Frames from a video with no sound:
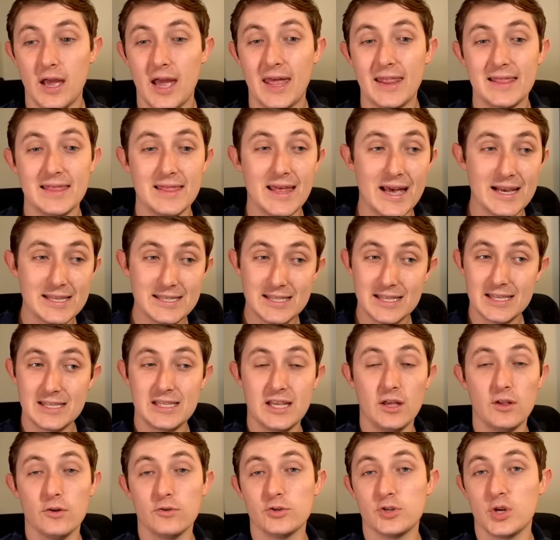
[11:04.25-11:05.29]
unless the
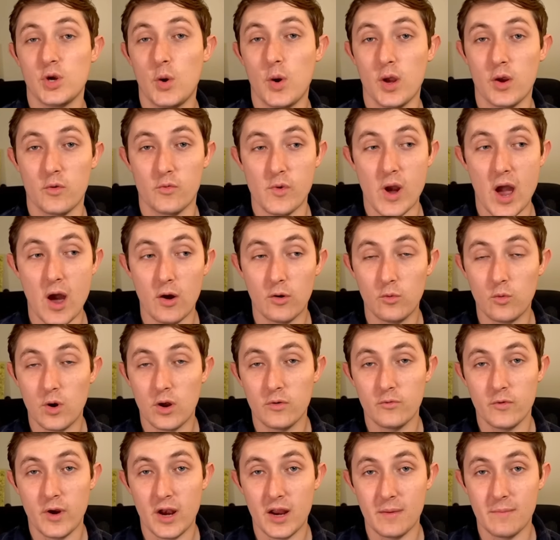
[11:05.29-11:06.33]
Steelers are going round
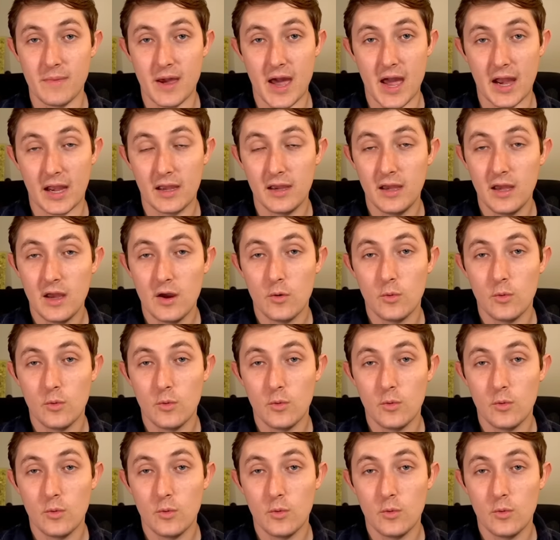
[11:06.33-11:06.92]
one running back,